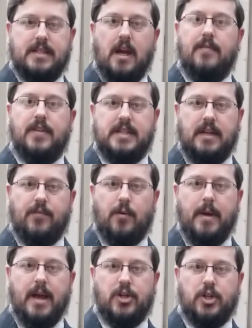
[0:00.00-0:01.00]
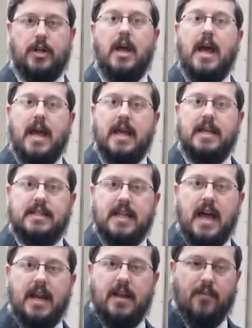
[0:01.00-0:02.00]
of this information is
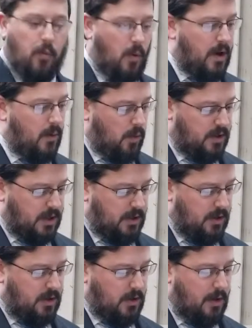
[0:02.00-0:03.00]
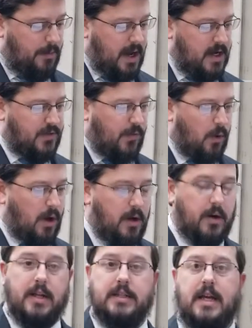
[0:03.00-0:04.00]
that if one were to look on page
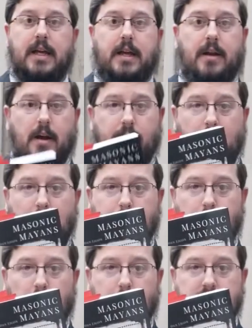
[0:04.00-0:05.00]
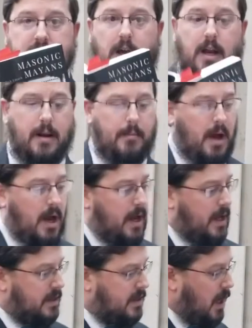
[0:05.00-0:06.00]
410 of my book, Masonic
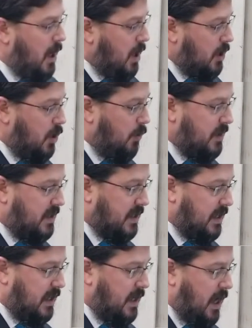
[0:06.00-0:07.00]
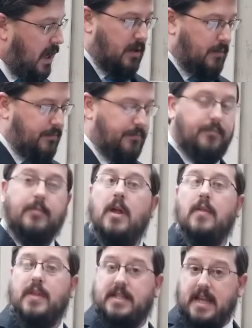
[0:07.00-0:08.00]
Minds, you would see
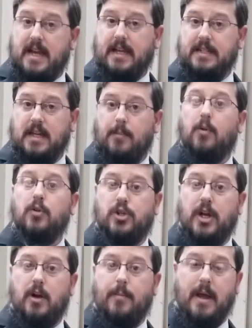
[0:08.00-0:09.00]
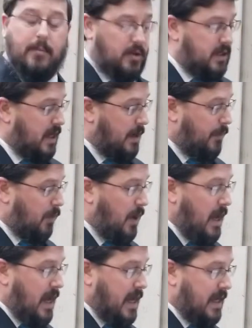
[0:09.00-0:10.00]
the second temple, Zerubbabel's temple,
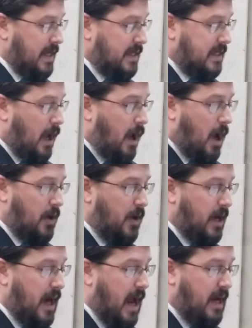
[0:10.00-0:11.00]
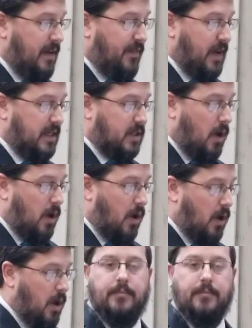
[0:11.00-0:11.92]
is 180 feet tall,